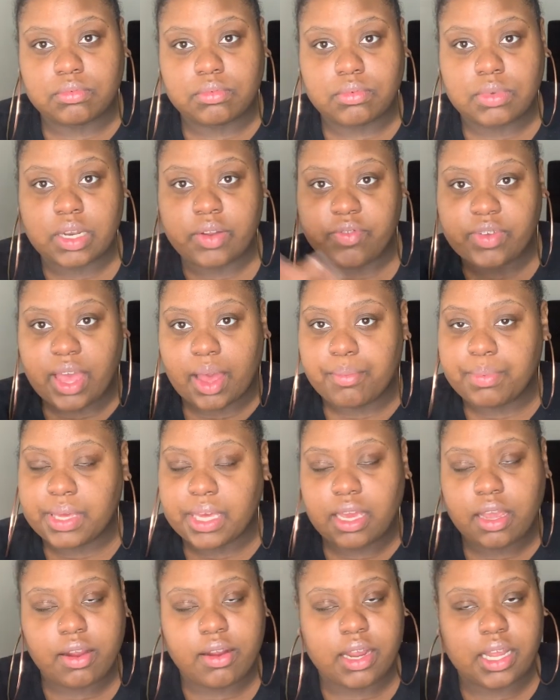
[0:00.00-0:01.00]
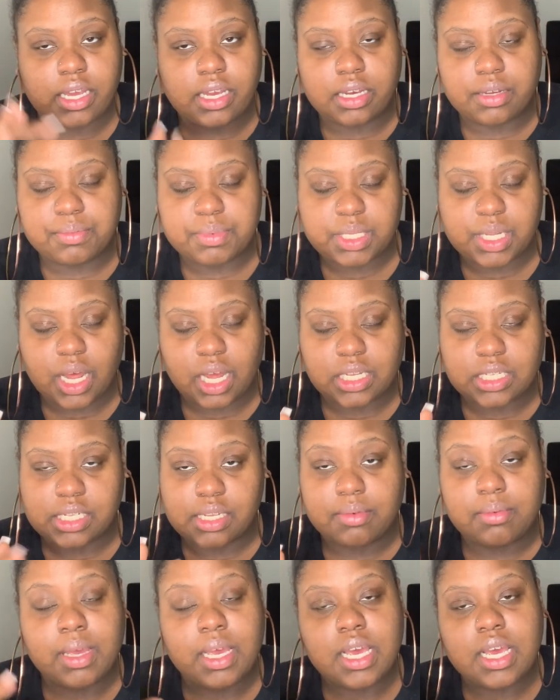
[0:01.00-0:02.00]
in the VIP area. Come talk to
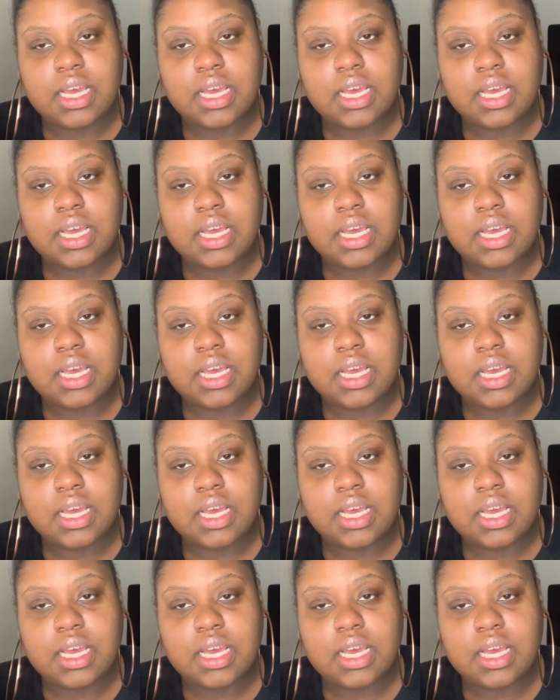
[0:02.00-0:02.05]
him.